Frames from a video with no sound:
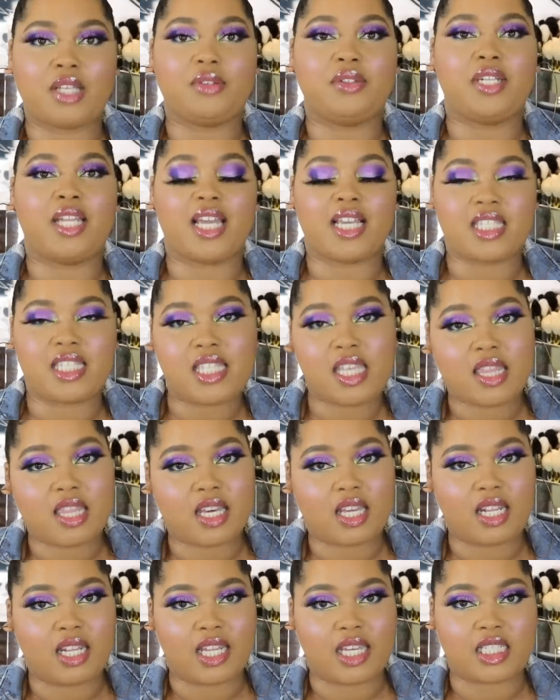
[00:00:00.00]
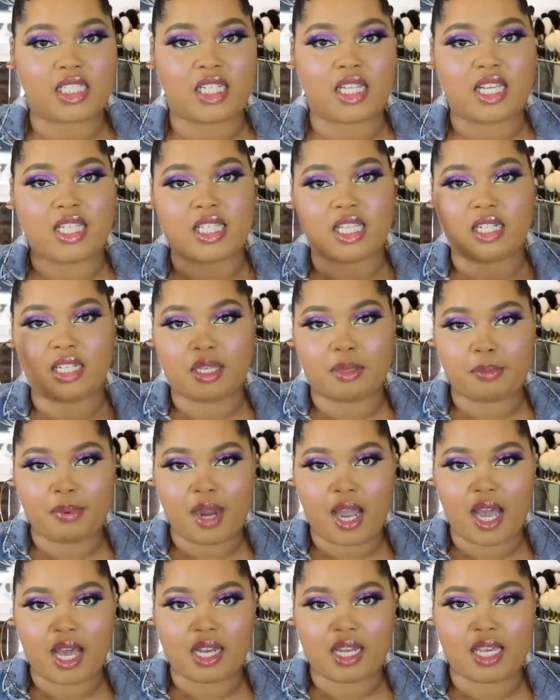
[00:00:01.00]
So next in the collection is a lip
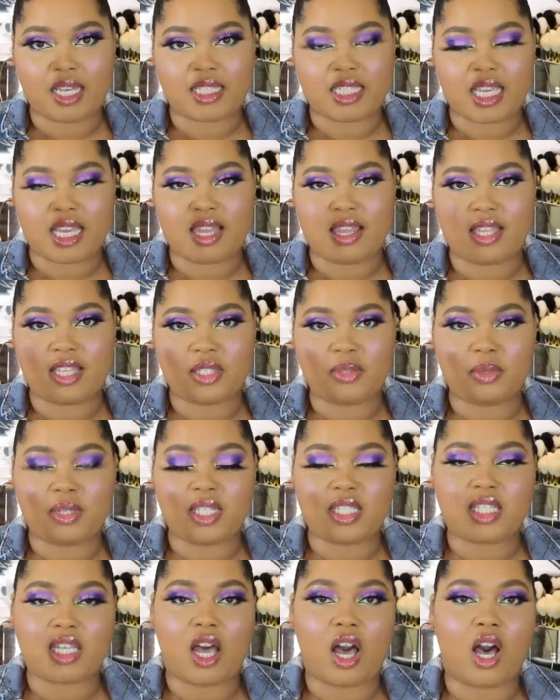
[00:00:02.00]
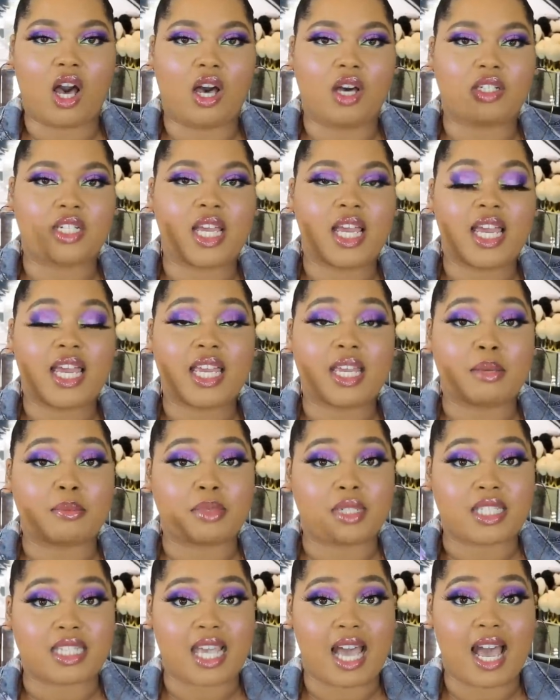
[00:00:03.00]
product and this one is called
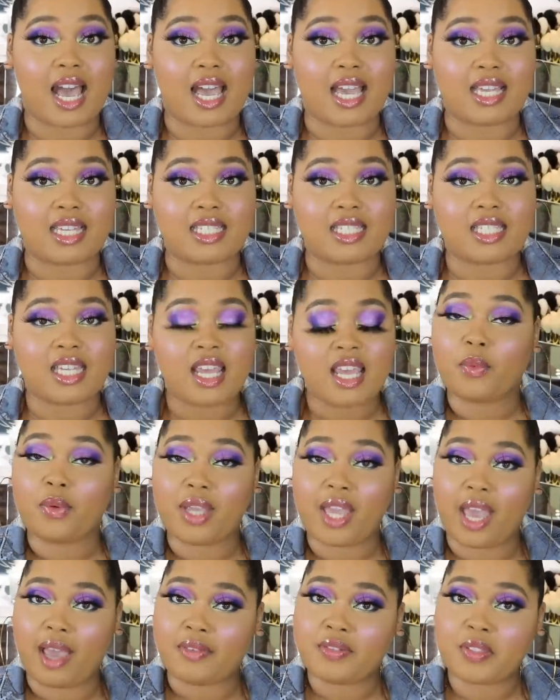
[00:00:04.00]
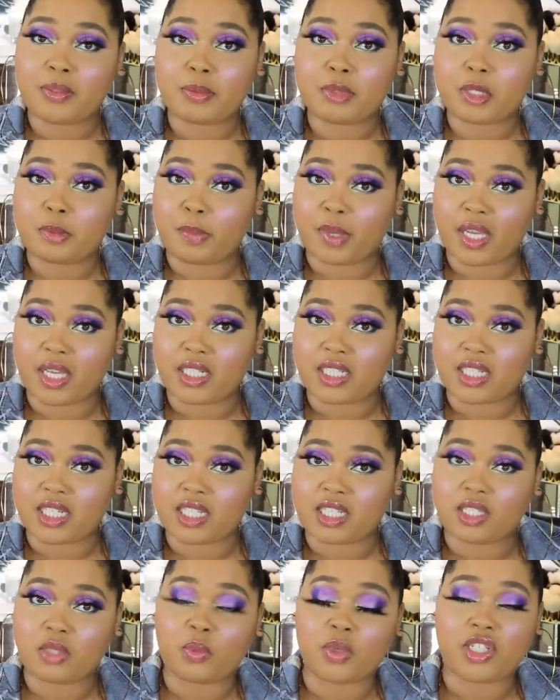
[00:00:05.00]
Hypnotize. We have some
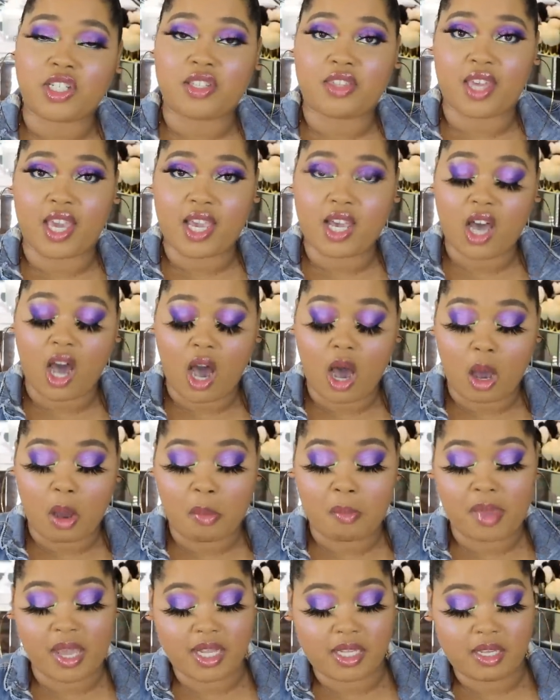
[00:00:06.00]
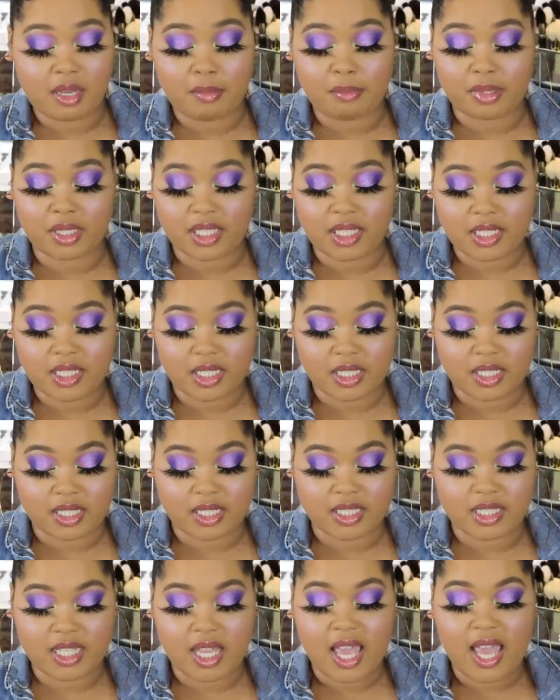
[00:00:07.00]
sponges which they call makeup
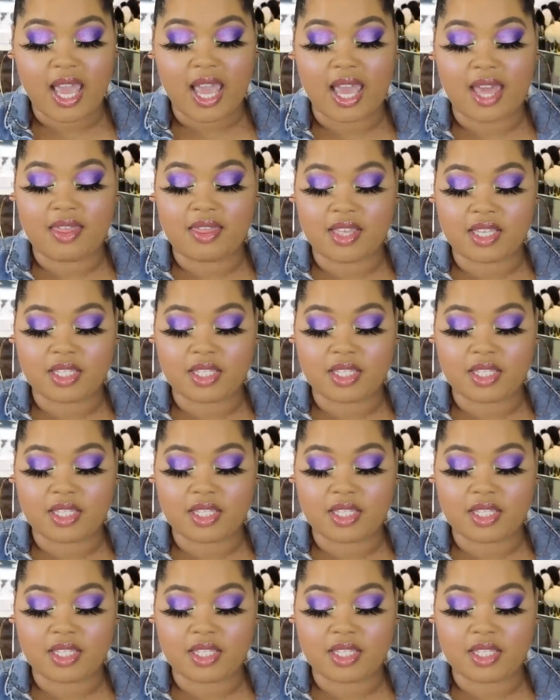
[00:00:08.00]
blenders and